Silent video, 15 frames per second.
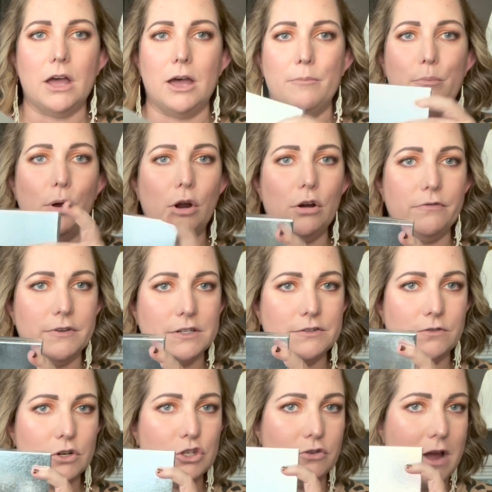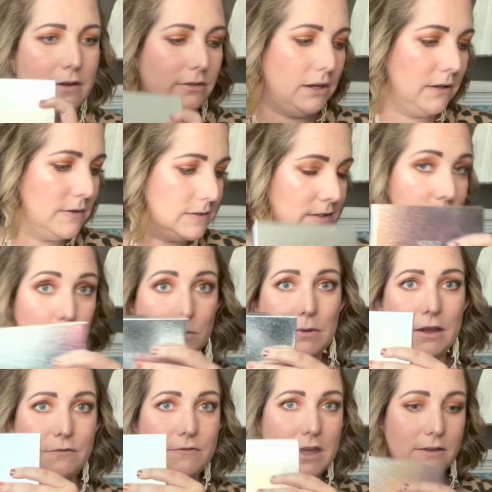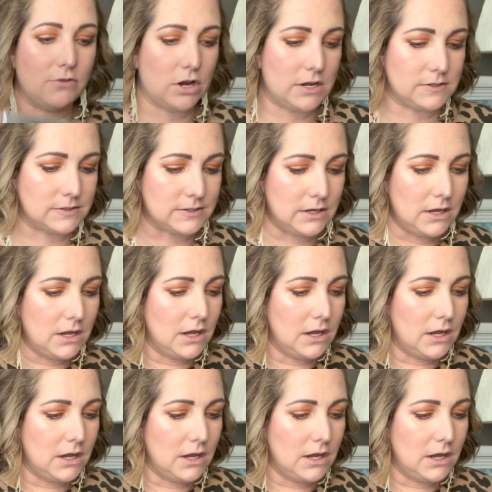perfect for traveling. This is one of my favorites.